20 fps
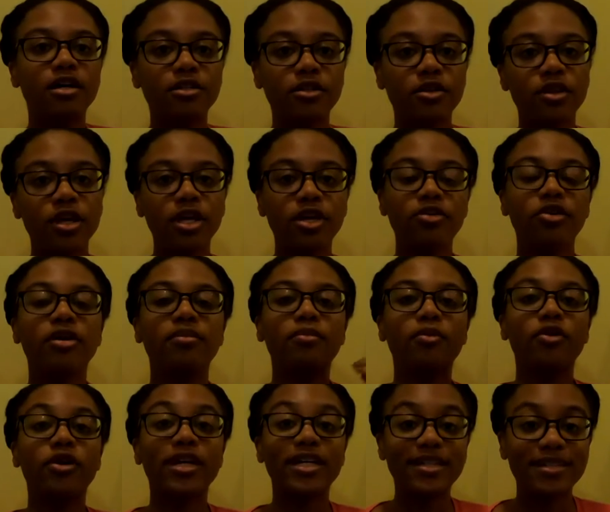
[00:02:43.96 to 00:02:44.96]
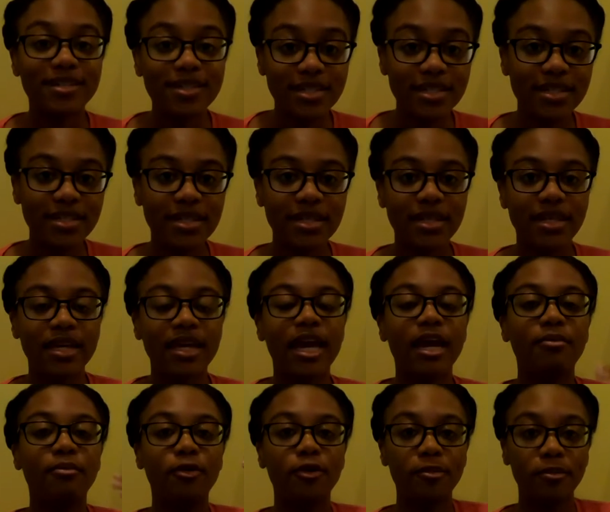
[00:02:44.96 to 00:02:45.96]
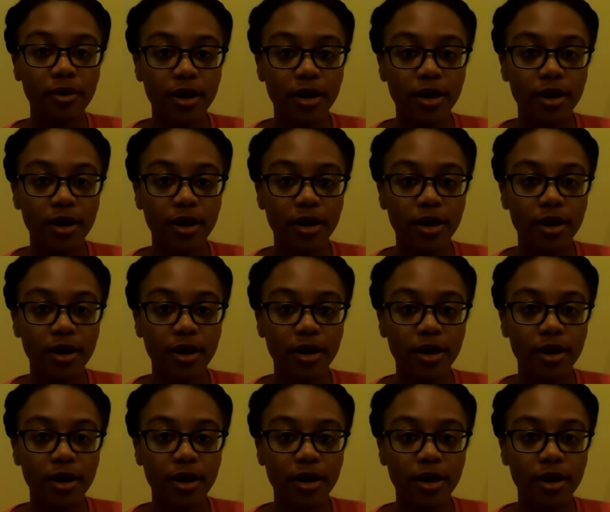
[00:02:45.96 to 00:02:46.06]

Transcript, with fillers: so that you can more consistently and more